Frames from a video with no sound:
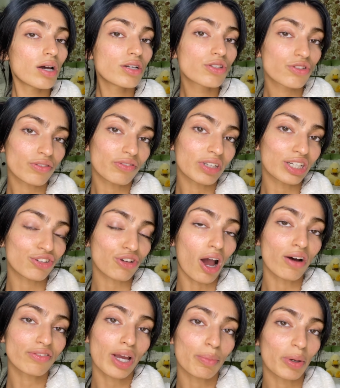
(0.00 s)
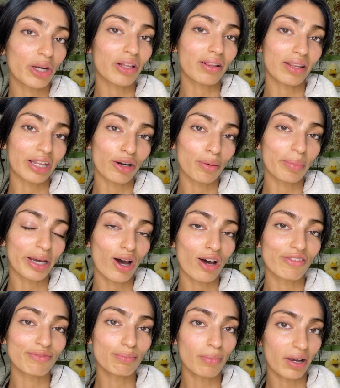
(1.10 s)
To finish off, I put a little bit
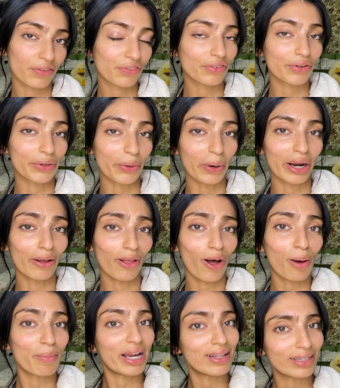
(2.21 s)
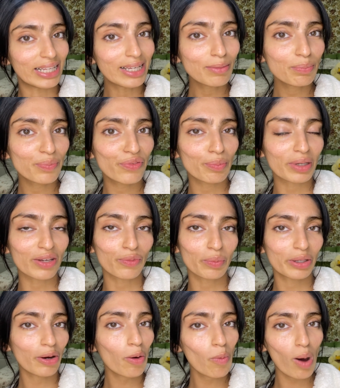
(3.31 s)
of mustard oil on my lips because we
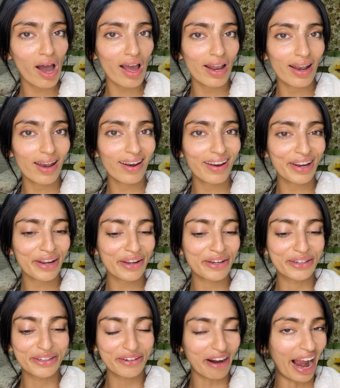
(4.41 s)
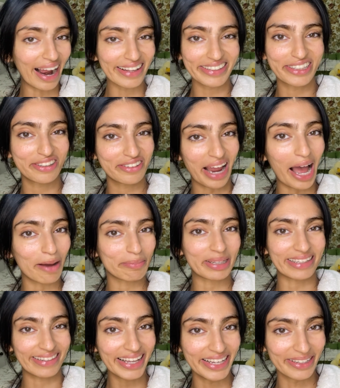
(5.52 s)
don't want crackly, chappy
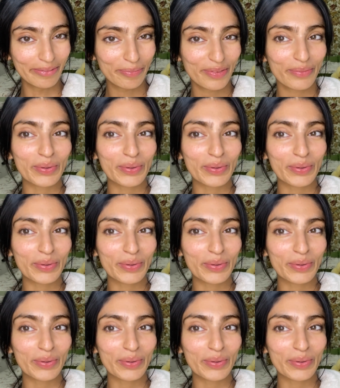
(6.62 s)
lips.